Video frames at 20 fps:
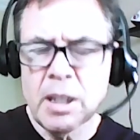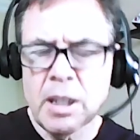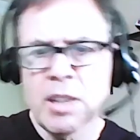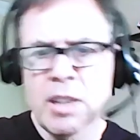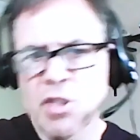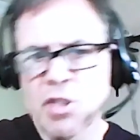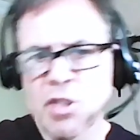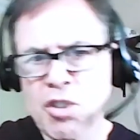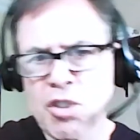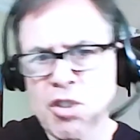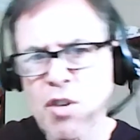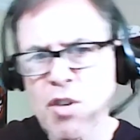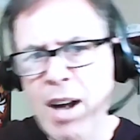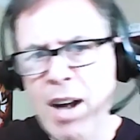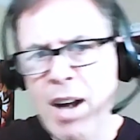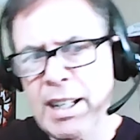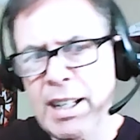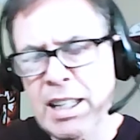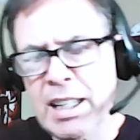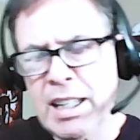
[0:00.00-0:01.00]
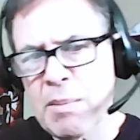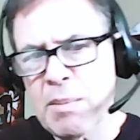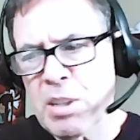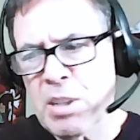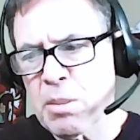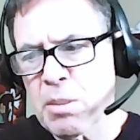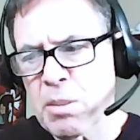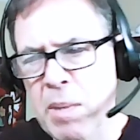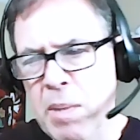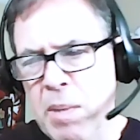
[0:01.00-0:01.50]
Just try it and give me
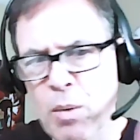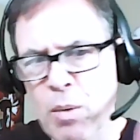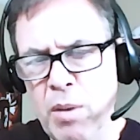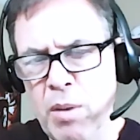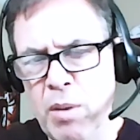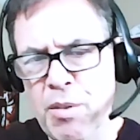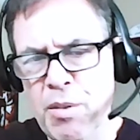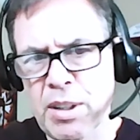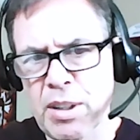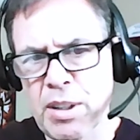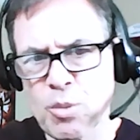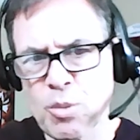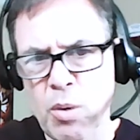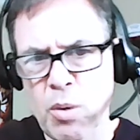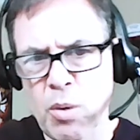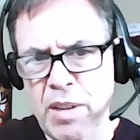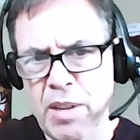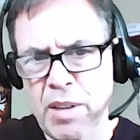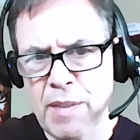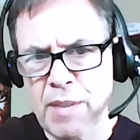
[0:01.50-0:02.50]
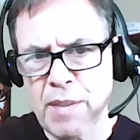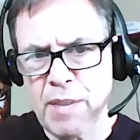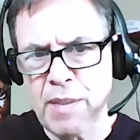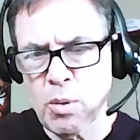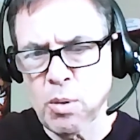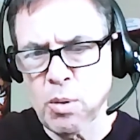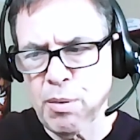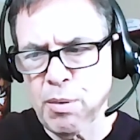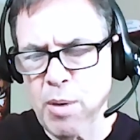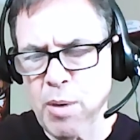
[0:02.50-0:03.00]
some money, whatever you think it's worth after doing it
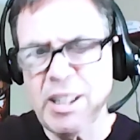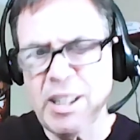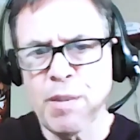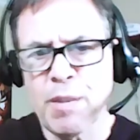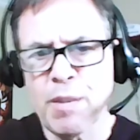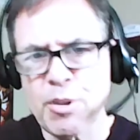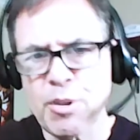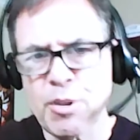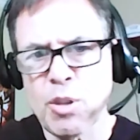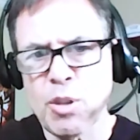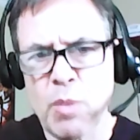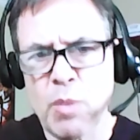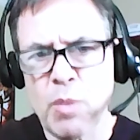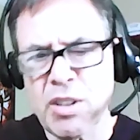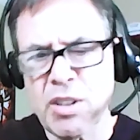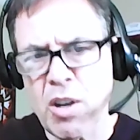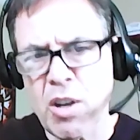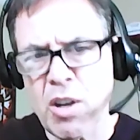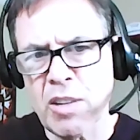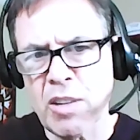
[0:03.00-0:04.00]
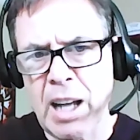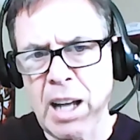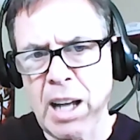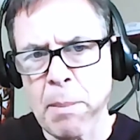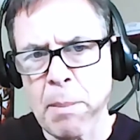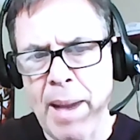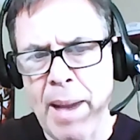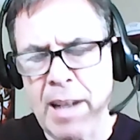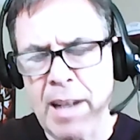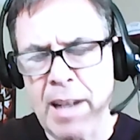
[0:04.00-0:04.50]
for a while. He did for two weeks, called a guy
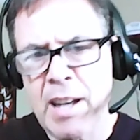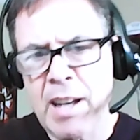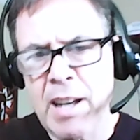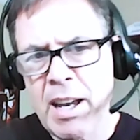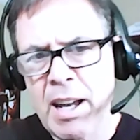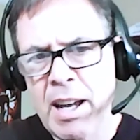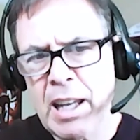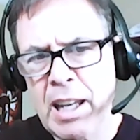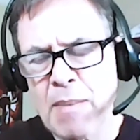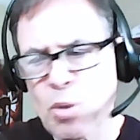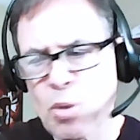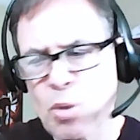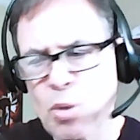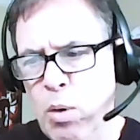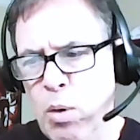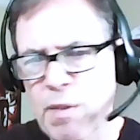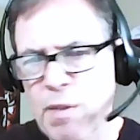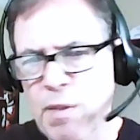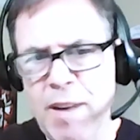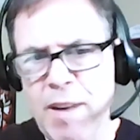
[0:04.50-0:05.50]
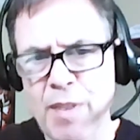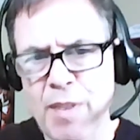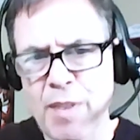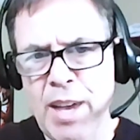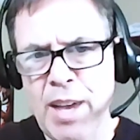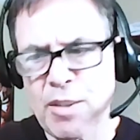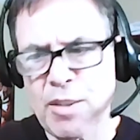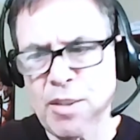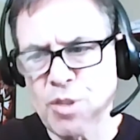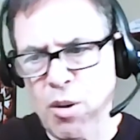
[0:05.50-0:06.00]
back, gave him
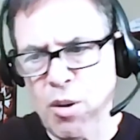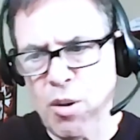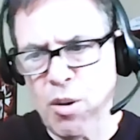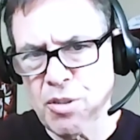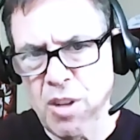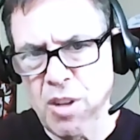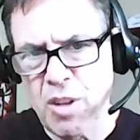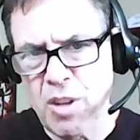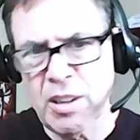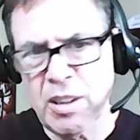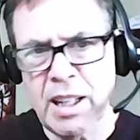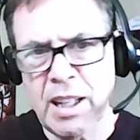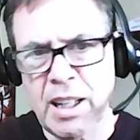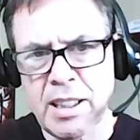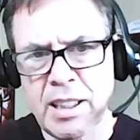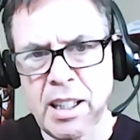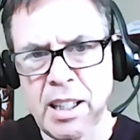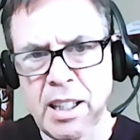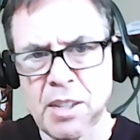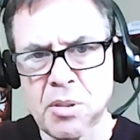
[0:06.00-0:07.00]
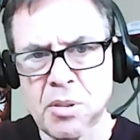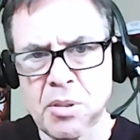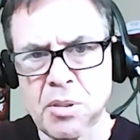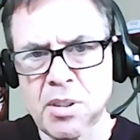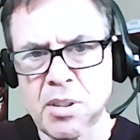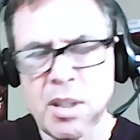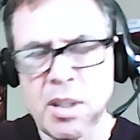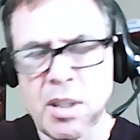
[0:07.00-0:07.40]
$25,000 early 1900s.